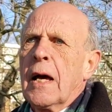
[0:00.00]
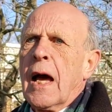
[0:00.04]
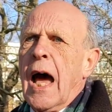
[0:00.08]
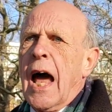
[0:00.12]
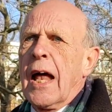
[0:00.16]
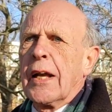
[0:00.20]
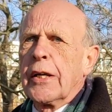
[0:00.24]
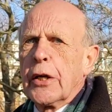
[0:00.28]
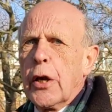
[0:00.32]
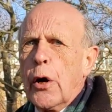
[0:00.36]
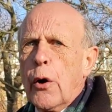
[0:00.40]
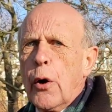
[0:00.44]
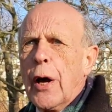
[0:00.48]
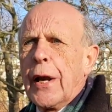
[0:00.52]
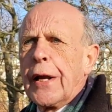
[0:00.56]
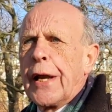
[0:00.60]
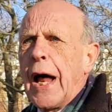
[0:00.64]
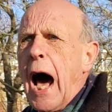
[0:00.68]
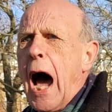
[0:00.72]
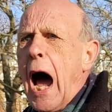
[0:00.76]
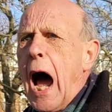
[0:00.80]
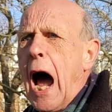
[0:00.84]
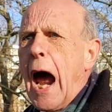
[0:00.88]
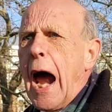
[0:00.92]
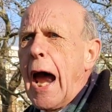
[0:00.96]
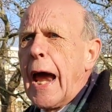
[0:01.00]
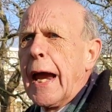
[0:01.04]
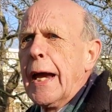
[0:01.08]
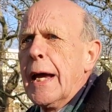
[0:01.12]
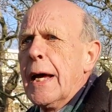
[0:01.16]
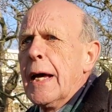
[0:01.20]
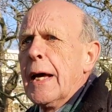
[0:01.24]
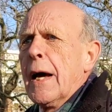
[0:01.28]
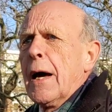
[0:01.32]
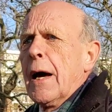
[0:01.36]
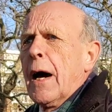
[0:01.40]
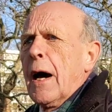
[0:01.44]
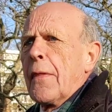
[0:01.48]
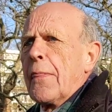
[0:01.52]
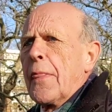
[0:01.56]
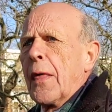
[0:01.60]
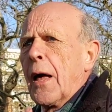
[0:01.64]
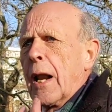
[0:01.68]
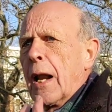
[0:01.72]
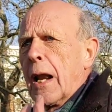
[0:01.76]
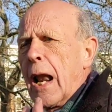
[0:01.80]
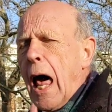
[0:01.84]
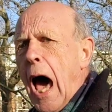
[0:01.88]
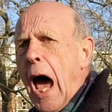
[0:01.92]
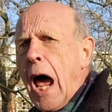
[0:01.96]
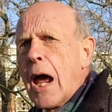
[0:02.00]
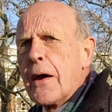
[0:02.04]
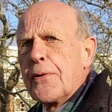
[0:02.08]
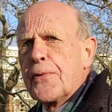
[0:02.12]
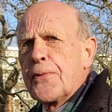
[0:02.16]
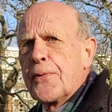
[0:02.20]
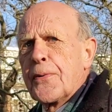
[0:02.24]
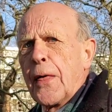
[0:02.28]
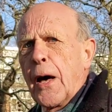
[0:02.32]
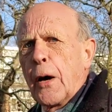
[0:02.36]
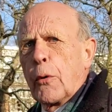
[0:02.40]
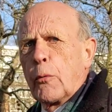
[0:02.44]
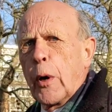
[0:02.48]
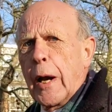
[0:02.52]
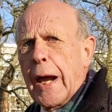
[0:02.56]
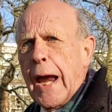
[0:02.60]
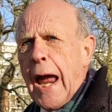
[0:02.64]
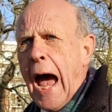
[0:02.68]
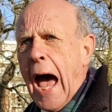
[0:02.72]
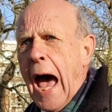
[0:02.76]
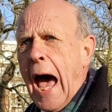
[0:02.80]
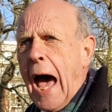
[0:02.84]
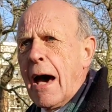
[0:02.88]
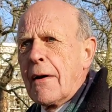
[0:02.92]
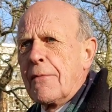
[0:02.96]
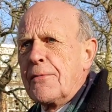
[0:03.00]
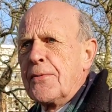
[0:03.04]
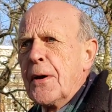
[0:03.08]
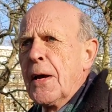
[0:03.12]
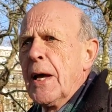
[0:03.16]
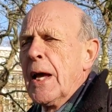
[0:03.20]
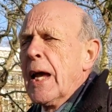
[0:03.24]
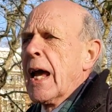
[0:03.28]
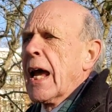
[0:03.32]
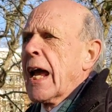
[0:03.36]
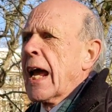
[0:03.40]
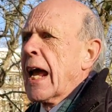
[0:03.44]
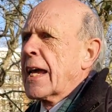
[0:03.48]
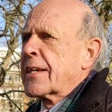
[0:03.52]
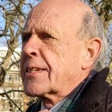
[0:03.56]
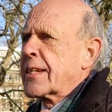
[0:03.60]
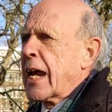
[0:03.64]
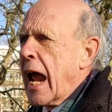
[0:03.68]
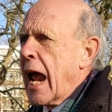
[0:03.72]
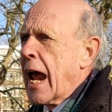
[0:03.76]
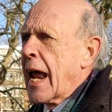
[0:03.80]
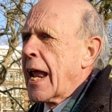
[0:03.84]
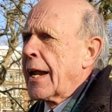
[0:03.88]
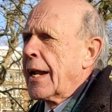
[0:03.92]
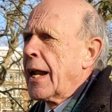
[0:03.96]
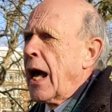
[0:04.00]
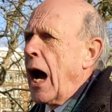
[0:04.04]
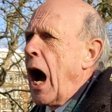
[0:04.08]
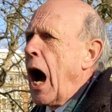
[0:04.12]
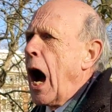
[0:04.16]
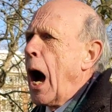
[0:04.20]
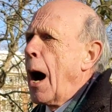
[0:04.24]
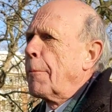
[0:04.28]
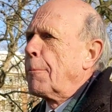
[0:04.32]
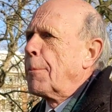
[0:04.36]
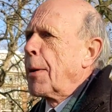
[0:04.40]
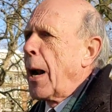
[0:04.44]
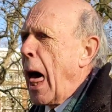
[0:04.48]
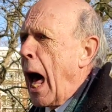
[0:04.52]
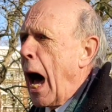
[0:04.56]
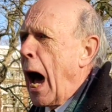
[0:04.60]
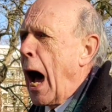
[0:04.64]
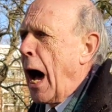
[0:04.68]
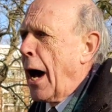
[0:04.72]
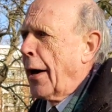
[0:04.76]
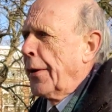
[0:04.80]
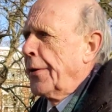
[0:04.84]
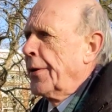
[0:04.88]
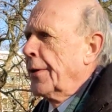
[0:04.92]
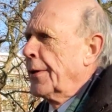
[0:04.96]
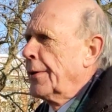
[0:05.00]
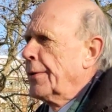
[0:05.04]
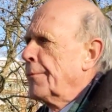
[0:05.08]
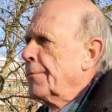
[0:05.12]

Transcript: And you and I, the life that we have is in our blood.